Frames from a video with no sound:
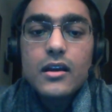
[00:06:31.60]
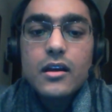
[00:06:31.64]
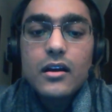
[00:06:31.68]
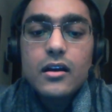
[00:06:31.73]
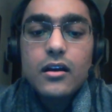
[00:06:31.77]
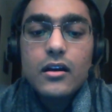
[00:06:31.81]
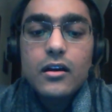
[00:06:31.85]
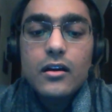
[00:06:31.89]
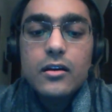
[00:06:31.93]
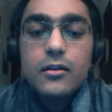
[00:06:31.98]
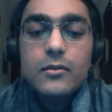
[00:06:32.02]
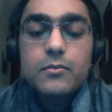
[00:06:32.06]

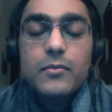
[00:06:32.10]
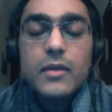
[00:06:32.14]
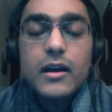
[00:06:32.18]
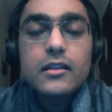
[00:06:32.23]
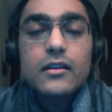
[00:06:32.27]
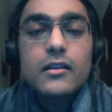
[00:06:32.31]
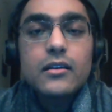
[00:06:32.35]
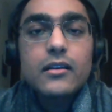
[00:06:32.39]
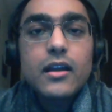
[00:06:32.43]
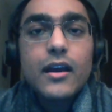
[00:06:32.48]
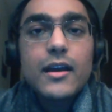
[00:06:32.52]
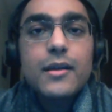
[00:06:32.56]
by
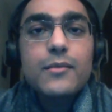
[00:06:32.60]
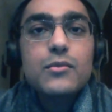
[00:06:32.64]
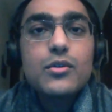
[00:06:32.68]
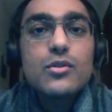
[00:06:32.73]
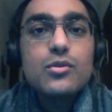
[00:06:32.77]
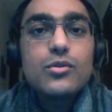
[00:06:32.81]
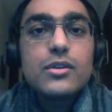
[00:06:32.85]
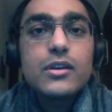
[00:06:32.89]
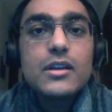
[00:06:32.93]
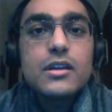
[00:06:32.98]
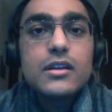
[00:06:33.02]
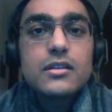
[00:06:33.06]
the time you
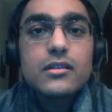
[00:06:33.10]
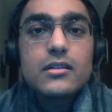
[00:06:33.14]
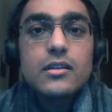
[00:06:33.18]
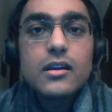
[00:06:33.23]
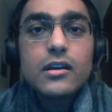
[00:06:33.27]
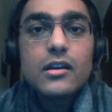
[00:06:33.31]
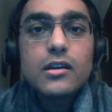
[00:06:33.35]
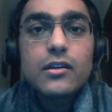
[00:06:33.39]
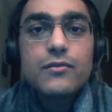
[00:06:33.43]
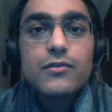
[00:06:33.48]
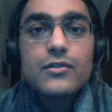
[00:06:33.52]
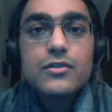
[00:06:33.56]
reach the
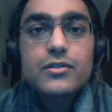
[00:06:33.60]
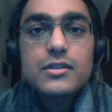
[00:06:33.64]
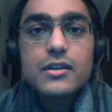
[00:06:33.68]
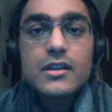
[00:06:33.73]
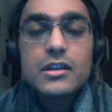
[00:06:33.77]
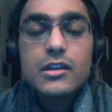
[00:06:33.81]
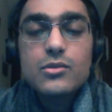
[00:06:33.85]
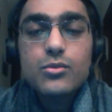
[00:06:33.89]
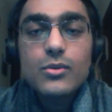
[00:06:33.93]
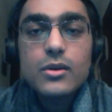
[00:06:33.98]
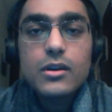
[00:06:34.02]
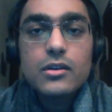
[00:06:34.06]
interview
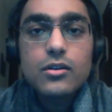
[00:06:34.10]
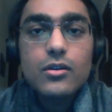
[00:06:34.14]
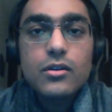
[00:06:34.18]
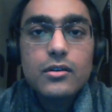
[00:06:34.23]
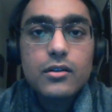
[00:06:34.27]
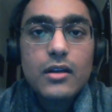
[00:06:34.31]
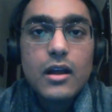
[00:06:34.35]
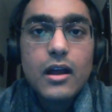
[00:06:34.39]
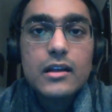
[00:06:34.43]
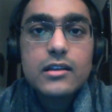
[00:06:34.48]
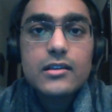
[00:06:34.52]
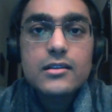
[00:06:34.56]
stage, when you're
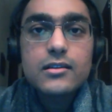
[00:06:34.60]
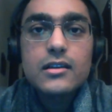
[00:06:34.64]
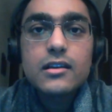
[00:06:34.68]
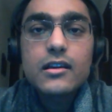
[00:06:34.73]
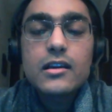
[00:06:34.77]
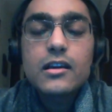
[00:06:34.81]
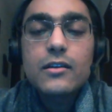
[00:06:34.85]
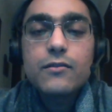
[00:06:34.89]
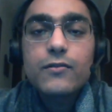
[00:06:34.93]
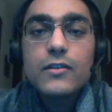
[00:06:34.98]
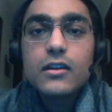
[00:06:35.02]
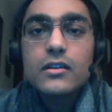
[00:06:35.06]
actually
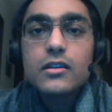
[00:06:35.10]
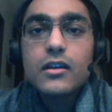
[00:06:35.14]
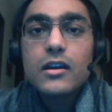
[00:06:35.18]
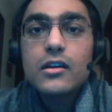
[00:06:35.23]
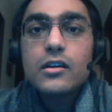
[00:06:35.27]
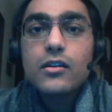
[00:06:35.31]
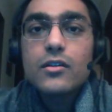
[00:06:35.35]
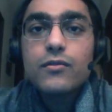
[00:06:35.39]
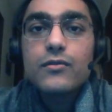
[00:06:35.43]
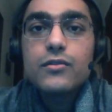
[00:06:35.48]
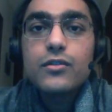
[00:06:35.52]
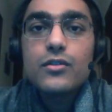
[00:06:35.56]
giving the
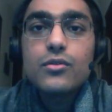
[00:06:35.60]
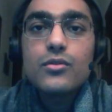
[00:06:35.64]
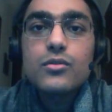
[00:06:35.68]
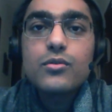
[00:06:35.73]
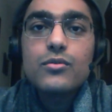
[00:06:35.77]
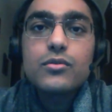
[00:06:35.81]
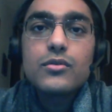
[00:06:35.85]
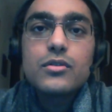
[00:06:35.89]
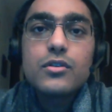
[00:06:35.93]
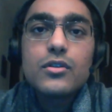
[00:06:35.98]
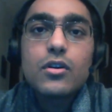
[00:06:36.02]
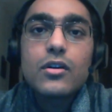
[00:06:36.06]

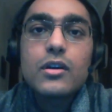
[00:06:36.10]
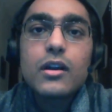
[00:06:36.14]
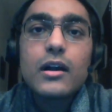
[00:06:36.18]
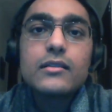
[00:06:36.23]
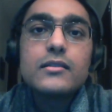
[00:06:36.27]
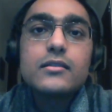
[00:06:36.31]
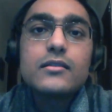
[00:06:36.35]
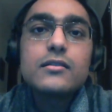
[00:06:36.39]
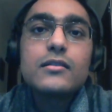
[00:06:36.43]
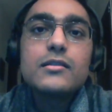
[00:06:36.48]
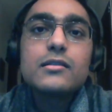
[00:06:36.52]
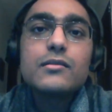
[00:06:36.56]
interview, your
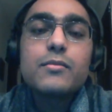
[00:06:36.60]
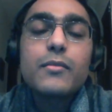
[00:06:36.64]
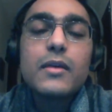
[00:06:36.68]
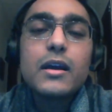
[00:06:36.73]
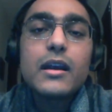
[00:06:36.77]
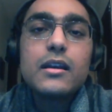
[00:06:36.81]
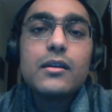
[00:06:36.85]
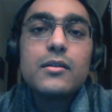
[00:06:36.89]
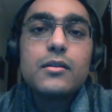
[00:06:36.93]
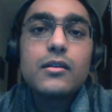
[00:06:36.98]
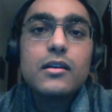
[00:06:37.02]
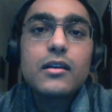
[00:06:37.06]
answers
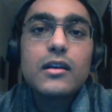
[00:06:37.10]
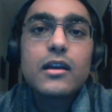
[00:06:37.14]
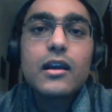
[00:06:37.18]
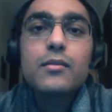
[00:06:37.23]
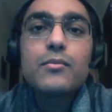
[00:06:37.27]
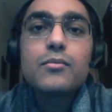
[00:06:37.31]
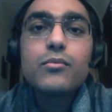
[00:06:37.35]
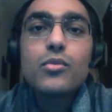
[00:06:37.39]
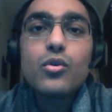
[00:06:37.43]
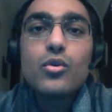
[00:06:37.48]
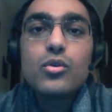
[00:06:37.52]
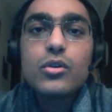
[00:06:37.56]
might
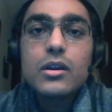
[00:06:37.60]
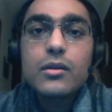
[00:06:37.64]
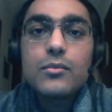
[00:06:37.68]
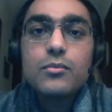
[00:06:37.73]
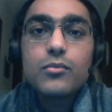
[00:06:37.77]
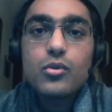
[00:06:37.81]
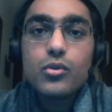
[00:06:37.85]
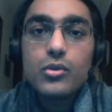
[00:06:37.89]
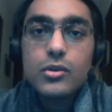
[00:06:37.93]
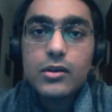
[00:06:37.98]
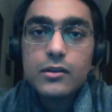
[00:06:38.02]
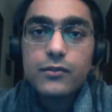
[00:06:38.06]
get more and
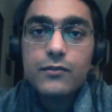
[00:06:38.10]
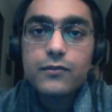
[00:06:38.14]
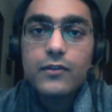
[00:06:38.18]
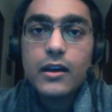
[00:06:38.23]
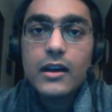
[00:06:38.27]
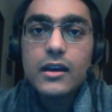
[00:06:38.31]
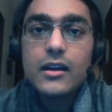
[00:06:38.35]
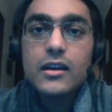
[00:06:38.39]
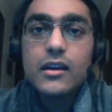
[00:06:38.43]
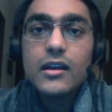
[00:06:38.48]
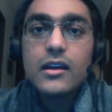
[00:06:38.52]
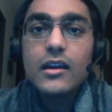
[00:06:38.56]
more
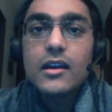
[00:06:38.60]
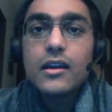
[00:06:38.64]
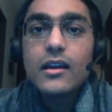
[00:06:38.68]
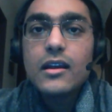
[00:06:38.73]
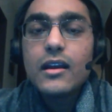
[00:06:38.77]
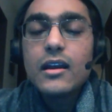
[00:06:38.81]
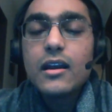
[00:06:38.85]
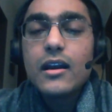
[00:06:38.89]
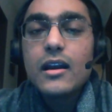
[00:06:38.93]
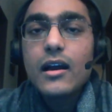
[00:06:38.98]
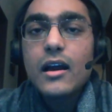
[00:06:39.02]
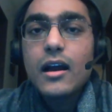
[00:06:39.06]
refined,
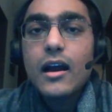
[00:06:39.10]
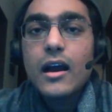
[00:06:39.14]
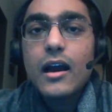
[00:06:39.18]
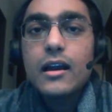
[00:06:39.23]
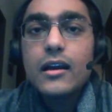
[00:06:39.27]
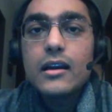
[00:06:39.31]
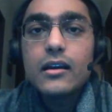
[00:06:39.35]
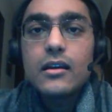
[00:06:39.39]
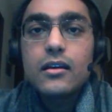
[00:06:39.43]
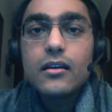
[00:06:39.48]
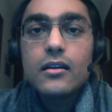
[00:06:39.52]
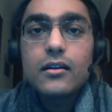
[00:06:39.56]

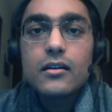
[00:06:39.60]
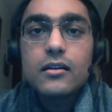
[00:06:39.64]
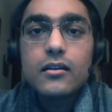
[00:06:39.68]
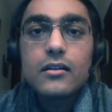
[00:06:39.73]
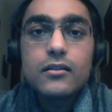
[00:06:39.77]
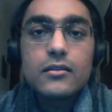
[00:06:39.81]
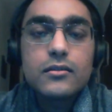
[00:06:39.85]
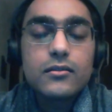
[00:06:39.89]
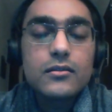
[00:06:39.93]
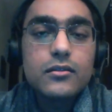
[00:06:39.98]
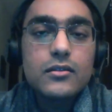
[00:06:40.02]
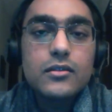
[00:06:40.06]
and
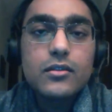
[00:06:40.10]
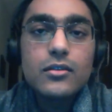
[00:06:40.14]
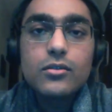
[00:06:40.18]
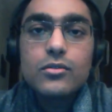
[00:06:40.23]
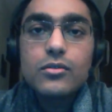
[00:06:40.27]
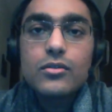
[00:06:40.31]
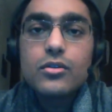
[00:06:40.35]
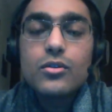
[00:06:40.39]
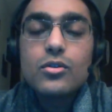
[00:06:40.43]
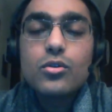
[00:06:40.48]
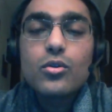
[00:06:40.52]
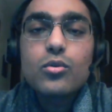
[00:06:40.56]

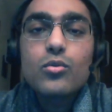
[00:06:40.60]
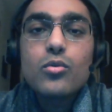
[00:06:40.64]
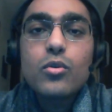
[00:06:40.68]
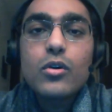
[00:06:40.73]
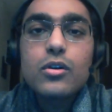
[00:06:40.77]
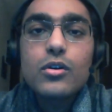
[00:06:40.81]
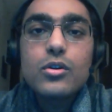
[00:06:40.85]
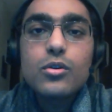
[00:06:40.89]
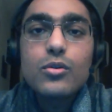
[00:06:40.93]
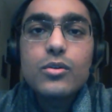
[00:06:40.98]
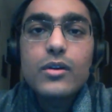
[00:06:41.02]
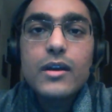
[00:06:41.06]
you don't
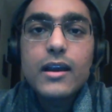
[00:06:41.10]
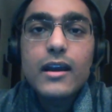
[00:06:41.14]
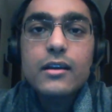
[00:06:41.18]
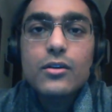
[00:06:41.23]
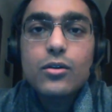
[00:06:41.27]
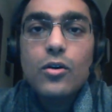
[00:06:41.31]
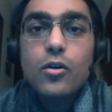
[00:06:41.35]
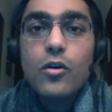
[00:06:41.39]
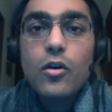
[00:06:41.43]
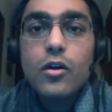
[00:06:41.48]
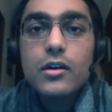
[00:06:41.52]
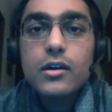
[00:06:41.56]
want to get
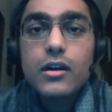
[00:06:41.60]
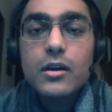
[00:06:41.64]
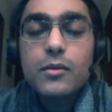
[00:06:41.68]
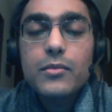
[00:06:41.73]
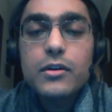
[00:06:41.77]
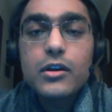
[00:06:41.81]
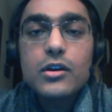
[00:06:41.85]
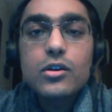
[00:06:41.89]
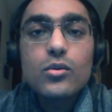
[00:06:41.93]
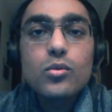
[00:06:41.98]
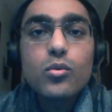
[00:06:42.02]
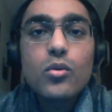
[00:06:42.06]
caught up
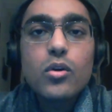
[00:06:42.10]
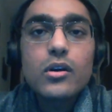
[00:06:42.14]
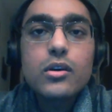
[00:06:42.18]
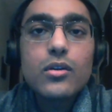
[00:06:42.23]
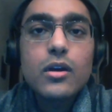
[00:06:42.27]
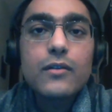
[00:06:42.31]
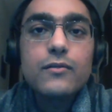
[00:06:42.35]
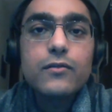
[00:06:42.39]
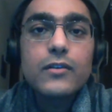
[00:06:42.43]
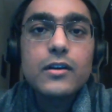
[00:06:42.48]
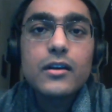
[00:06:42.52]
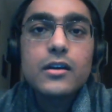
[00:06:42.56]
into what you
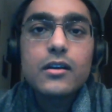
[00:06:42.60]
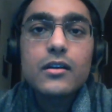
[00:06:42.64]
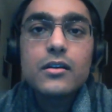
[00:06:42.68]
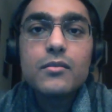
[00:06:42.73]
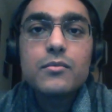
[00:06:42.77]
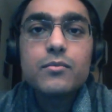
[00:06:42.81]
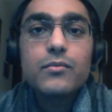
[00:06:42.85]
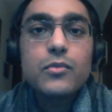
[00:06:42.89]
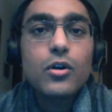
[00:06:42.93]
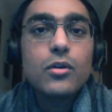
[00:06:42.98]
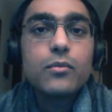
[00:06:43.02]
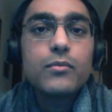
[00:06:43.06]
have written
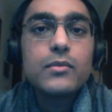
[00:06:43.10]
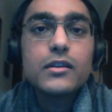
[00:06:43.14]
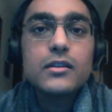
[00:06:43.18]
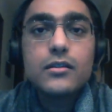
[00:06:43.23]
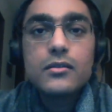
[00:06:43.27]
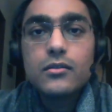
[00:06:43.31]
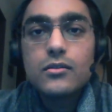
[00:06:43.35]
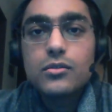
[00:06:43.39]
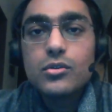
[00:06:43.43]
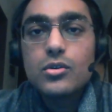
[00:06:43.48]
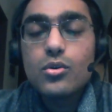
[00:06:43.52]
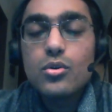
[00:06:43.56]
probably
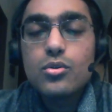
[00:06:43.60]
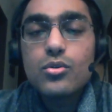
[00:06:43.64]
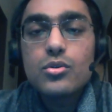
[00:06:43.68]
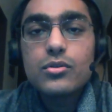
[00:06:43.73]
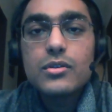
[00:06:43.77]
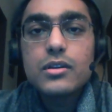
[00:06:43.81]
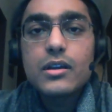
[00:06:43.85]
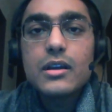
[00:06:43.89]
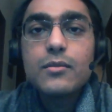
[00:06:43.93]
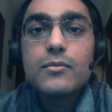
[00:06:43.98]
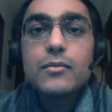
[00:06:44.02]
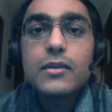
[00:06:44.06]
2 to
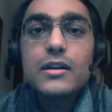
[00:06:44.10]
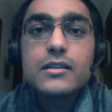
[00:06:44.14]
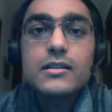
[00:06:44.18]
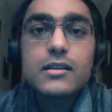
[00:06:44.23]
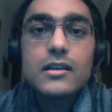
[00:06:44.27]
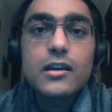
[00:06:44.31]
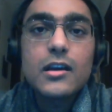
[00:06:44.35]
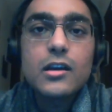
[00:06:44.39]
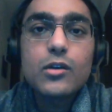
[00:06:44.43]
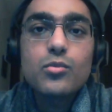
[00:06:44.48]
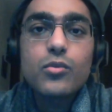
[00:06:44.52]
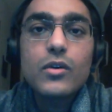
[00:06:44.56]
3 months
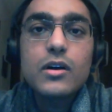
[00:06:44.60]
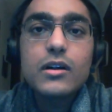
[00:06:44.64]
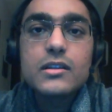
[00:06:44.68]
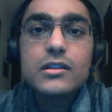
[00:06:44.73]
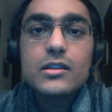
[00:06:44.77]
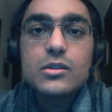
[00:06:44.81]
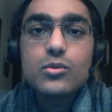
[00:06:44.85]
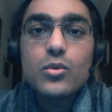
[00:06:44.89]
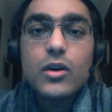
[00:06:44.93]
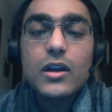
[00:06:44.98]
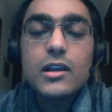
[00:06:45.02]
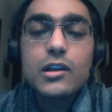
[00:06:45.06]
in
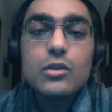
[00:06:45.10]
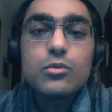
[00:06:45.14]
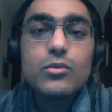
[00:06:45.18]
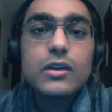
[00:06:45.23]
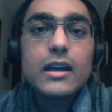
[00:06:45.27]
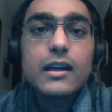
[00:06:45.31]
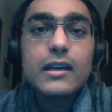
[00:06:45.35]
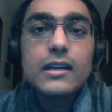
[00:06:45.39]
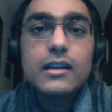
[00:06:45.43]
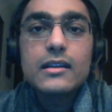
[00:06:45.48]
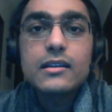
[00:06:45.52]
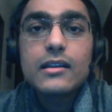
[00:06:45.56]
advance while you were
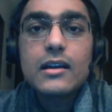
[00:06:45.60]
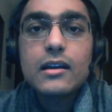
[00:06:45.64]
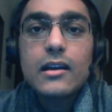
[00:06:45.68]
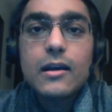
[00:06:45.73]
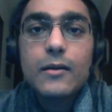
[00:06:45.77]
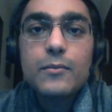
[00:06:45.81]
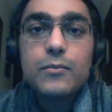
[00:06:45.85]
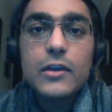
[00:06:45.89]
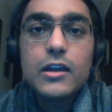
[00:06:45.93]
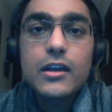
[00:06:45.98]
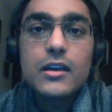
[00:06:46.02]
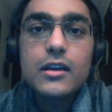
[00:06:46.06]
writing that
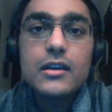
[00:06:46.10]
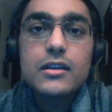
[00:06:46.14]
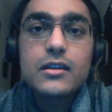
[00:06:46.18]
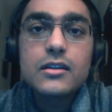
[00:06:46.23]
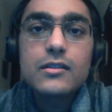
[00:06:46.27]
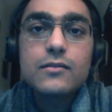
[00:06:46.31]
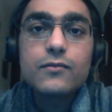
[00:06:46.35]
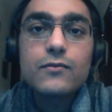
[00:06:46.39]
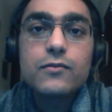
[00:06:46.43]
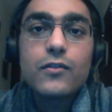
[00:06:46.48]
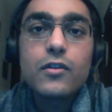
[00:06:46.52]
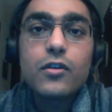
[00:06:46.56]

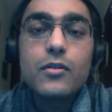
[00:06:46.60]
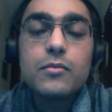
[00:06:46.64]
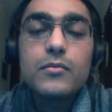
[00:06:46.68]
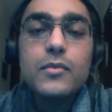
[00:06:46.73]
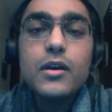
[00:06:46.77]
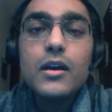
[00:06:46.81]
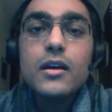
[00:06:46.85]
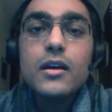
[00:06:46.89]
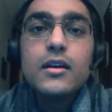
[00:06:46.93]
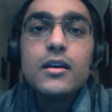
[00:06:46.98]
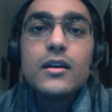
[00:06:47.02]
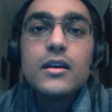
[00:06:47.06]
application form.
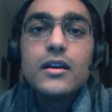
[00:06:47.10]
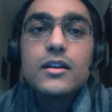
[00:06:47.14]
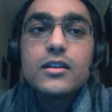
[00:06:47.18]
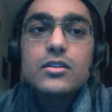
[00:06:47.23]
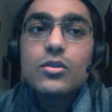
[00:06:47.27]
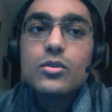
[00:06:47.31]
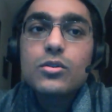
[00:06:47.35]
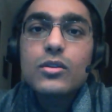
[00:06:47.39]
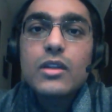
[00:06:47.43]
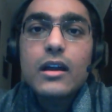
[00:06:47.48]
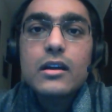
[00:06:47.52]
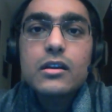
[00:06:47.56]

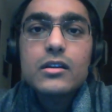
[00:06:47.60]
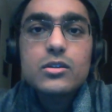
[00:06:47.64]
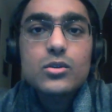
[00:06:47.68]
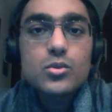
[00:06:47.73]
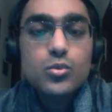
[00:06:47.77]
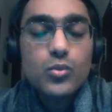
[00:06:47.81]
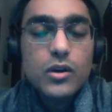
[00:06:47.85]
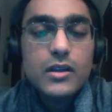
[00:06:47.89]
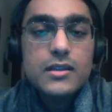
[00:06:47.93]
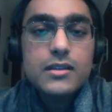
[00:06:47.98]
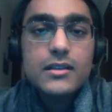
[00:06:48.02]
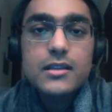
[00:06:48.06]
So that is
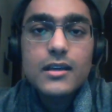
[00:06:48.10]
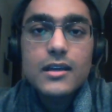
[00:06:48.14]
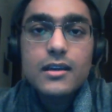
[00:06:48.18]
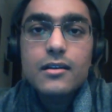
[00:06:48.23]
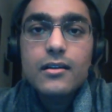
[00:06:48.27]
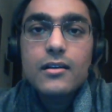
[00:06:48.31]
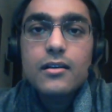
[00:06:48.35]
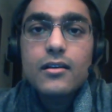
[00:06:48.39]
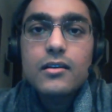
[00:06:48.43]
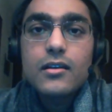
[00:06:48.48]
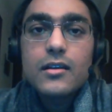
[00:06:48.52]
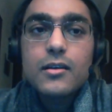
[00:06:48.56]
one
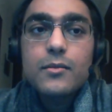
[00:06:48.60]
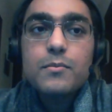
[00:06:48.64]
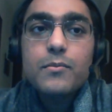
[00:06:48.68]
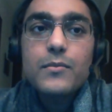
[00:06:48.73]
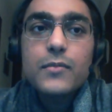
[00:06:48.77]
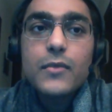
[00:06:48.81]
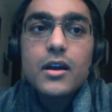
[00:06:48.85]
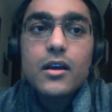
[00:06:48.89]
general tip.